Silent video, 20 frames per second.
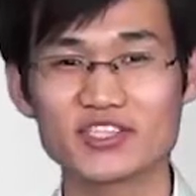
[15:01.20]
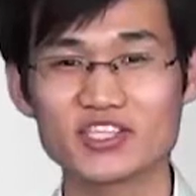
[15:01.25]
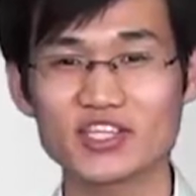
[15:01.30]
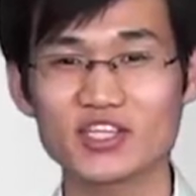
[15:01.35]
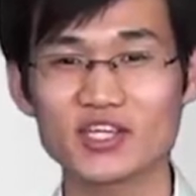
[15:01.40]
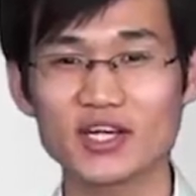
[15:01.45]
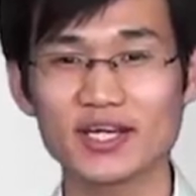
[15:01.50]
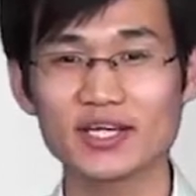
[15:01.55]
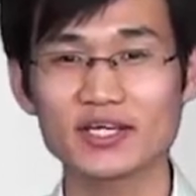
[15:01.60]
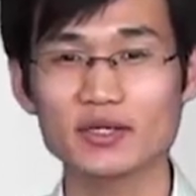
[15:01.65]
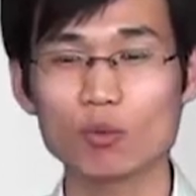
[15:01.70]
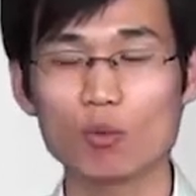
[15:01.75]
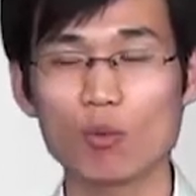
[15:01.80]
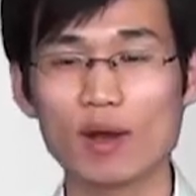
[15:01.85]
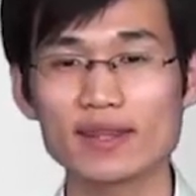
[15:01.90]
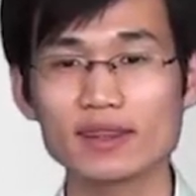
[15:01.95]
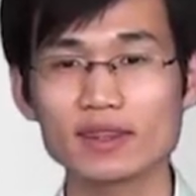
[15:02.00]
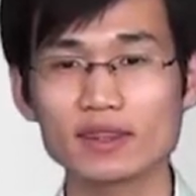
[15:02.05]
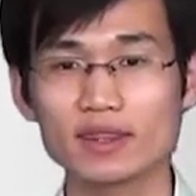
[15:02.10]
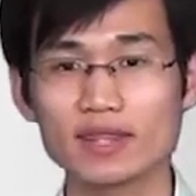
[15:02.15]

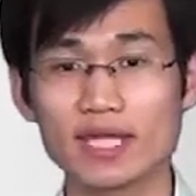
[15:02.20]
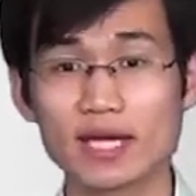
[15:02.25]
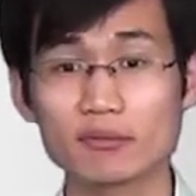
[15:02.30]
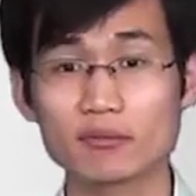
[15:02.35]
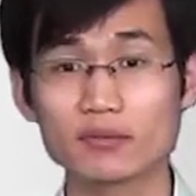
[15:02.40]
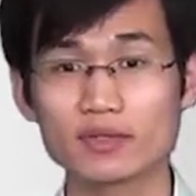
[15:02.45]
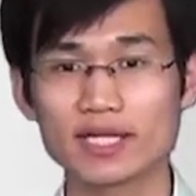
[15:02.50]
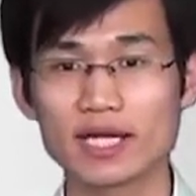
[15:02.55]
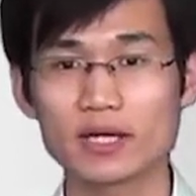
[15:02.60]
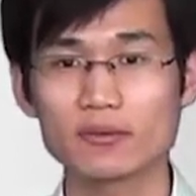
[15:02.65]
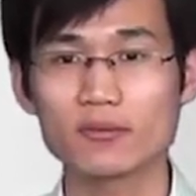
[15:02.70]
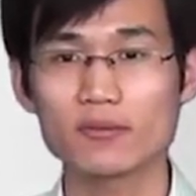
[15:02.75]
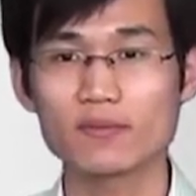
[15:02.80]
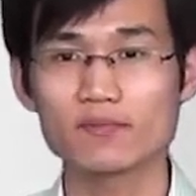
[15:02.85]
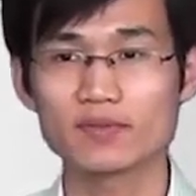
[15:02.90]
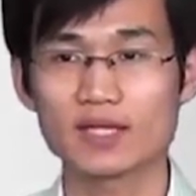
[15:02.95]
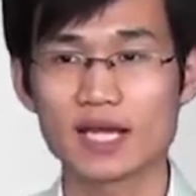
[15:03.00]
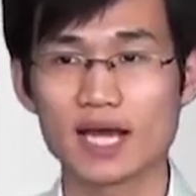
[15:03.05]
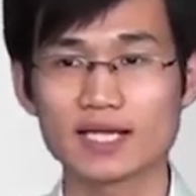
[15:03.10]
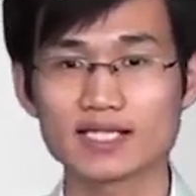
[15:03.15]
GA100
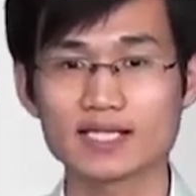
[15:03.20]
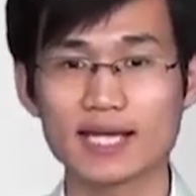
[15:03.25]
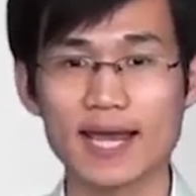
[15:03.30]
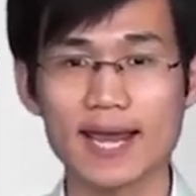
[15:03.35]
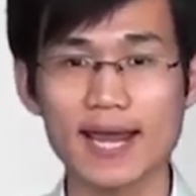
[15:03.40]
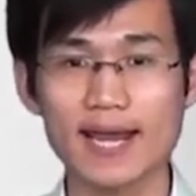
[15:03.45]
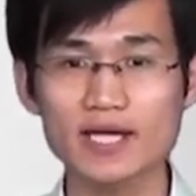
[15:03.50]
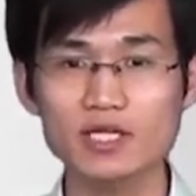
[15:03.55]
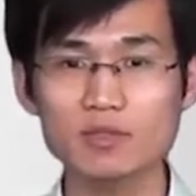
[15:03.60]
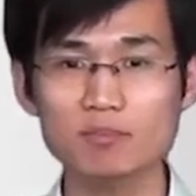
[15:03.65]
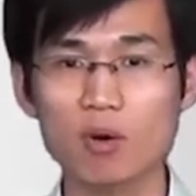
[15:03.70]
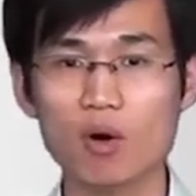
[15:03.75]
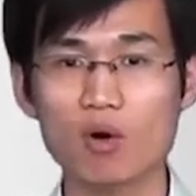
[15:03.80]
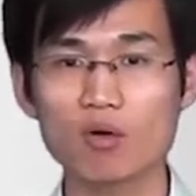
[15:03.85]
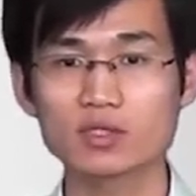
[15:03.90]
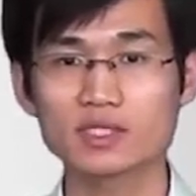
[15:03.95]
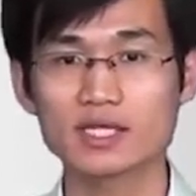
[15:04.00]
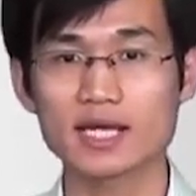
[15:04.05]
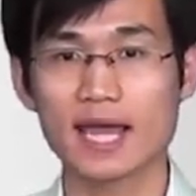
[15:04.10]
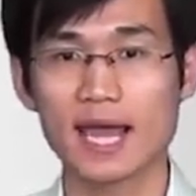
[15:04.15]
as 8
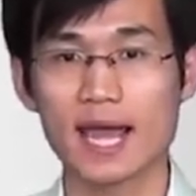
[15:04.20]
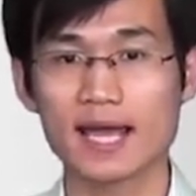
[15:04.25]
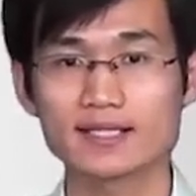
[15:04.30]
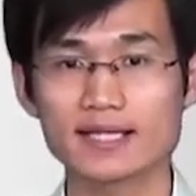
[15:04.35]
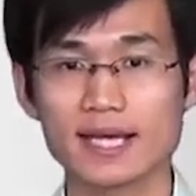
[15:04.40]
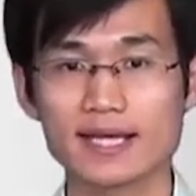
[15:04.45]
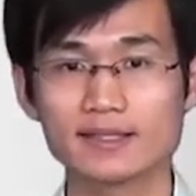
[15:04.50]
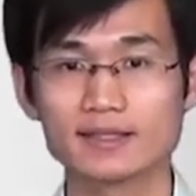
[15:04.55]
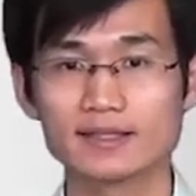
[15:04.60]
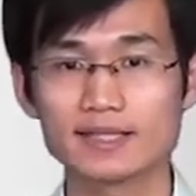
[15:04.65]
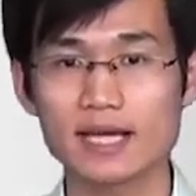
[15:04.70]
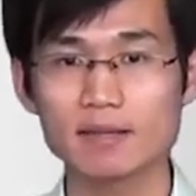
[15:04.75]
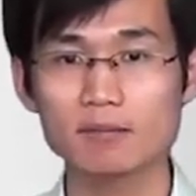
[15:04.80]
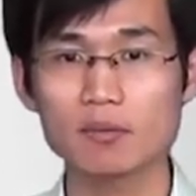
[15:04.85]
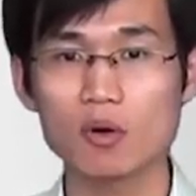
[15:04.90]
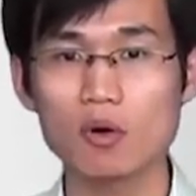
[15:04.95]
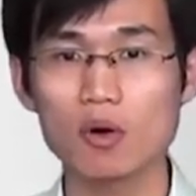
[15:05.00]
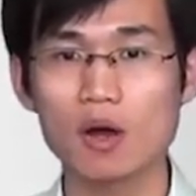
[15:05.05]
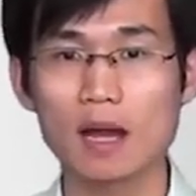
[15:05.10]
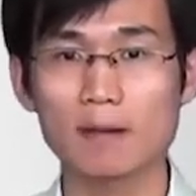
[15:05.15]
port and
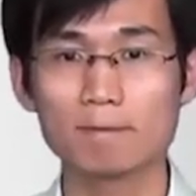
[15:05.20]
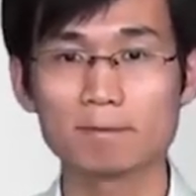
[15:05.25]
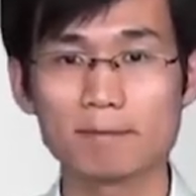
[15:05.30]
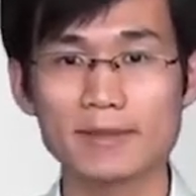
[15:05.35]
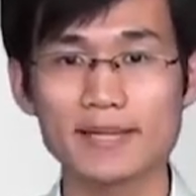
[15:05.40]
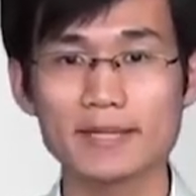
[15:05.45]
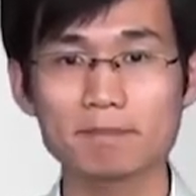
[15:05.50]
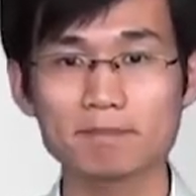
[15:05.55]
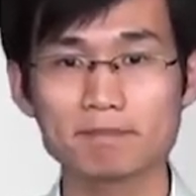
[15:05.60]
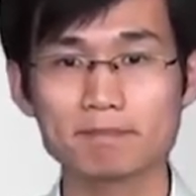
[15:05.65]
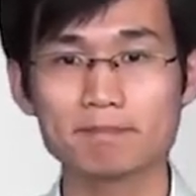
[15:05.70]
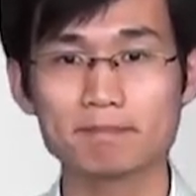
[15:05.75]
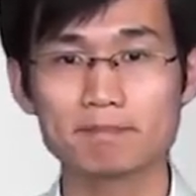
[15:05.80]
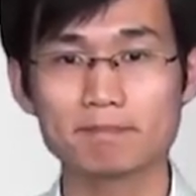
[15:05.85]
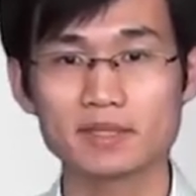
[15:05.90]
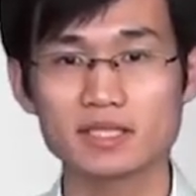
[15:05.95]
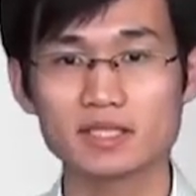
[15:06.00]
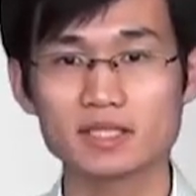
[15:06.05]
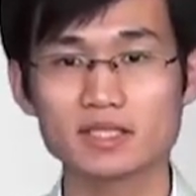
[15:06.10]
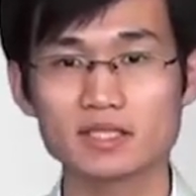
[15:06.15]
enable BP
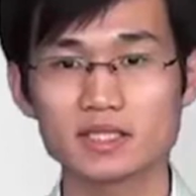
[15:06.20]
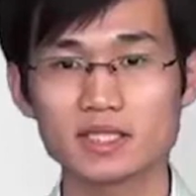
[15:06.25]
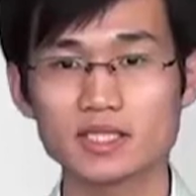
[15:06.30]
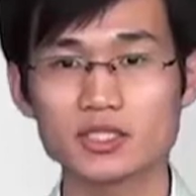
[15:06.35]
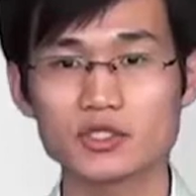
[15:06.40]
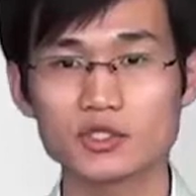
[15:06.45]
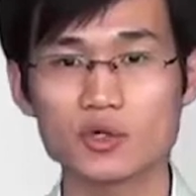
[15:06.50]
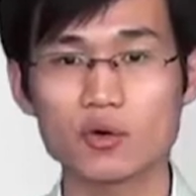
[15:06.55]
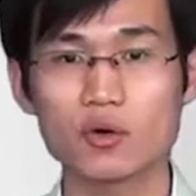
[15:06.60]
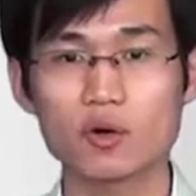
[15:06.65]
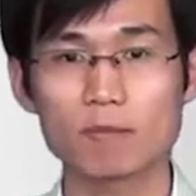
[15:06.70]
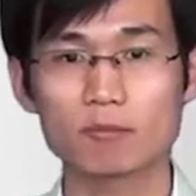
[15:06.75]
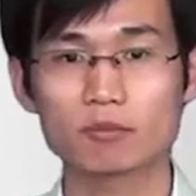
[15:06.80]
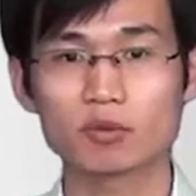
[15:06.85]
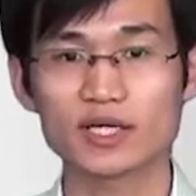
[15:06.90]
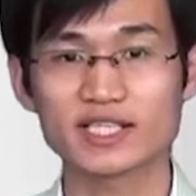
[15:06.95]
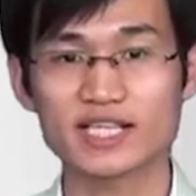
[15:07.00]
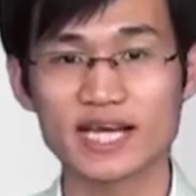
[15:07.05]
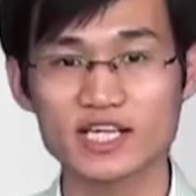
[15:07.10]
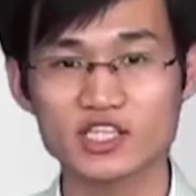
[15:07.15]
BPDU
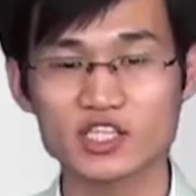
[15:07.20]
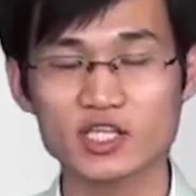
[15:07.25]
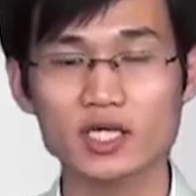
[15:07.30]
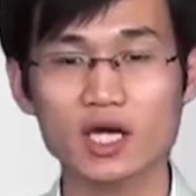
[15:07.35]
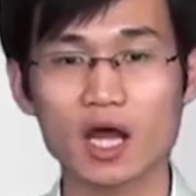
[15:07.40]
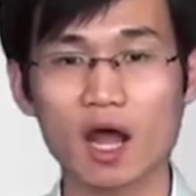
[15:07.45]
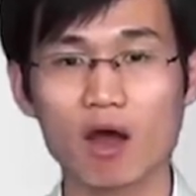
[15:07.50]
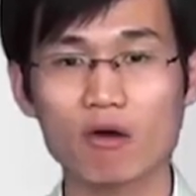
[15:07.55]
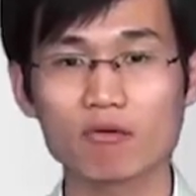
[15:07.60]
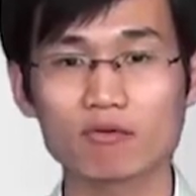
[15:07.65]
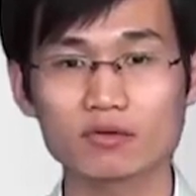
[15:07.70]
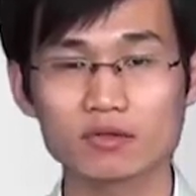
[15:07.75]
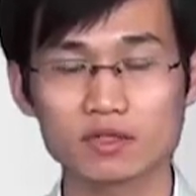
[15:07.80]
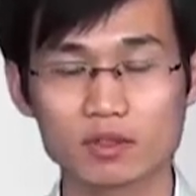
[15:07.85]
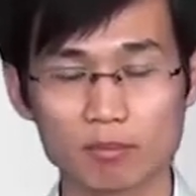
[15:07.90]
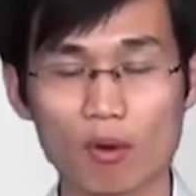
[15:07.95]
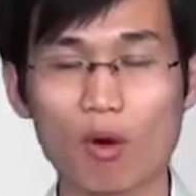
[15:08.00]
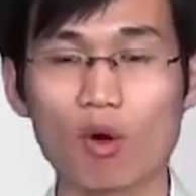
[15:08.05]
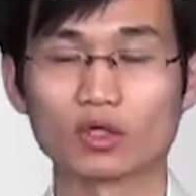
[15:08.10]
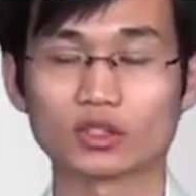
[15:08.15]
protection on
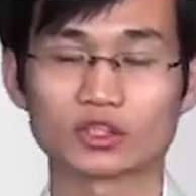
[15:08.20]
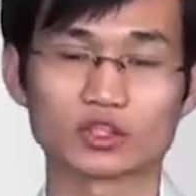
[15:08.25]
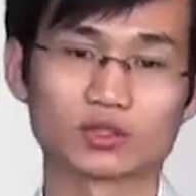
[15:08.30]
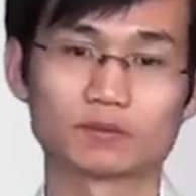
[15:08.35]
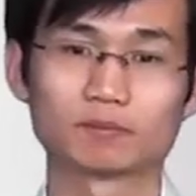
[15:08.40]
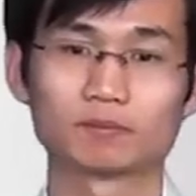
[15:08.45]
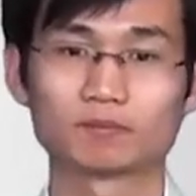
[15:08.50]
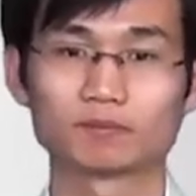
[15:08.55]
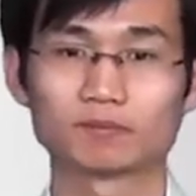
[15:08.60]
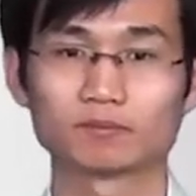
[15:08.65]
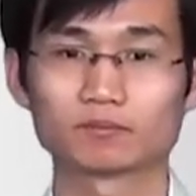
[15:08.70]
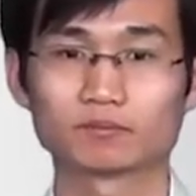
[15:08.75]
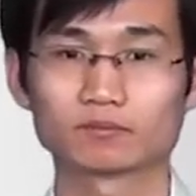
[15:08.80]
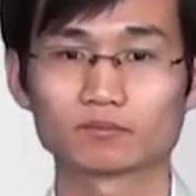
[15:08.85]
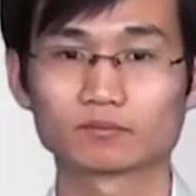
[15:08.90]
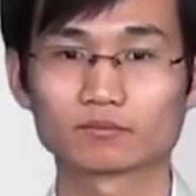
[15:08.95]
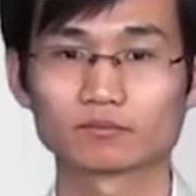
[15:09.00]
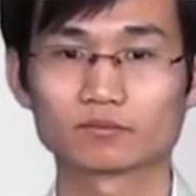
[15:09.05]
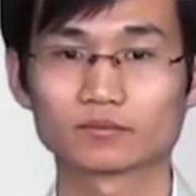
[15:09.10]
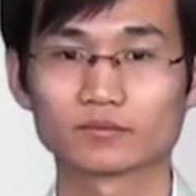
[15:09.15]
the port.
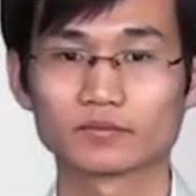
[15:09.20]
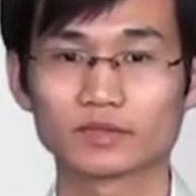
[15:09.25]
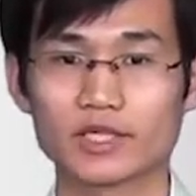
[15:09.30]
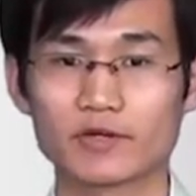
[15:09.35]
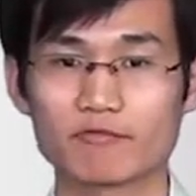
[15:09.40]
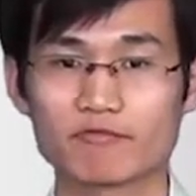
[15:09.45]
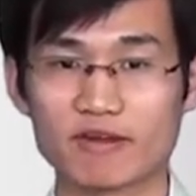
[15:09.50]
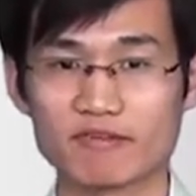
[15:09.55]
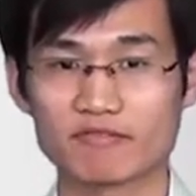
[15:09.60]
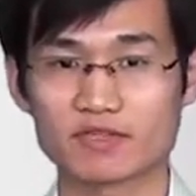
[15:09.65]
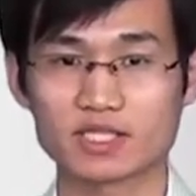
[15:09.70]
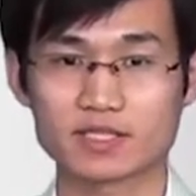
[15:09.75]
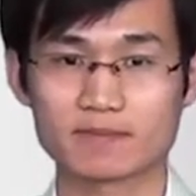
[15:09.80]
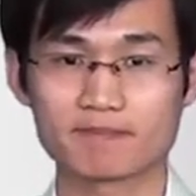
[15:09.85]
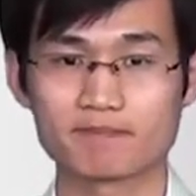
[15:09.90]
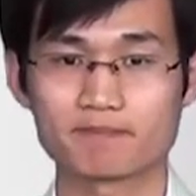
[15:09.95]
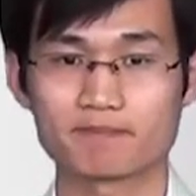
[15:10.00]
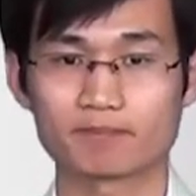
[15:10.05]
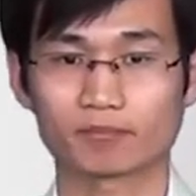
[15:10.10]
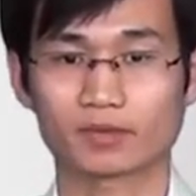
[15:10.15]
Fifth,
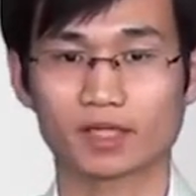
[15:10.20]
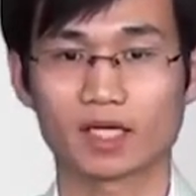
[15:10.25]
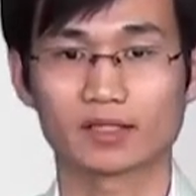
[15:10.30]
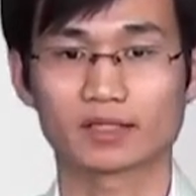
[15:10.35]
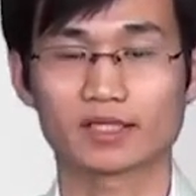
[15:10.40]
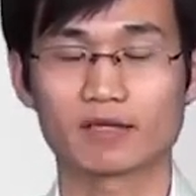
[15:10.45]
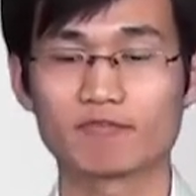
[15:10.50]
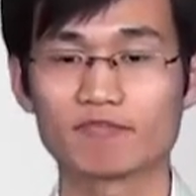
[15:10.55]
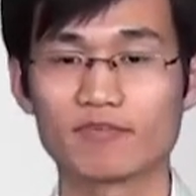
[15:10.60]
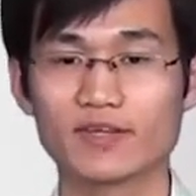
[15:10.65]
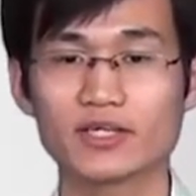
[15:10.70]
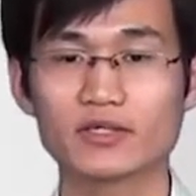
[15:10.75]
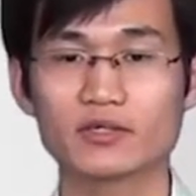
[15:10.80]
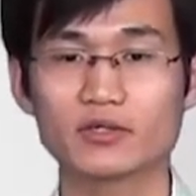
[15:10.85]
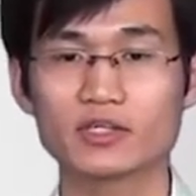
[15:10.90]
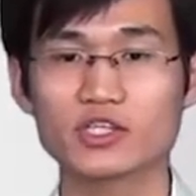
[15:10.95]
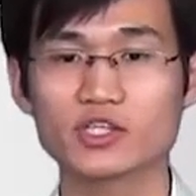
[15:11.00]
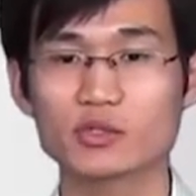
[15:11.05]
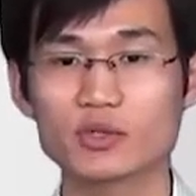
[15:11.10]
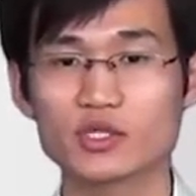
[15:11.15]

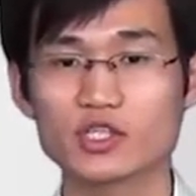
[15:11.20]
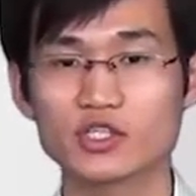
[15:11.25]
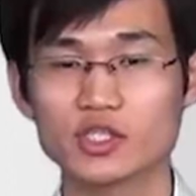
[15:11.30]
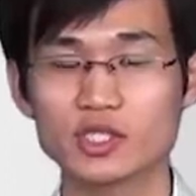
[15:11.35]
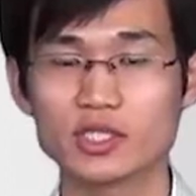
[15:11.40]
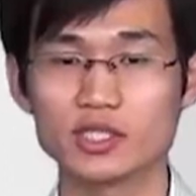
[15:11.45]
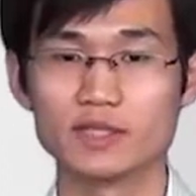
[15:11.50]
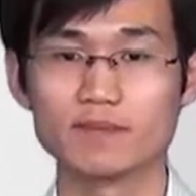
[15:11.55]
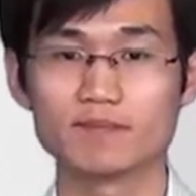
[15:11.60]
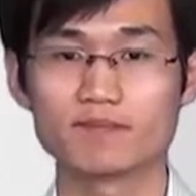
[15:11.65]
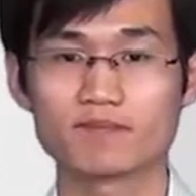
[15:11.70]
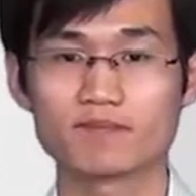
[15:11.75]
configure switch D.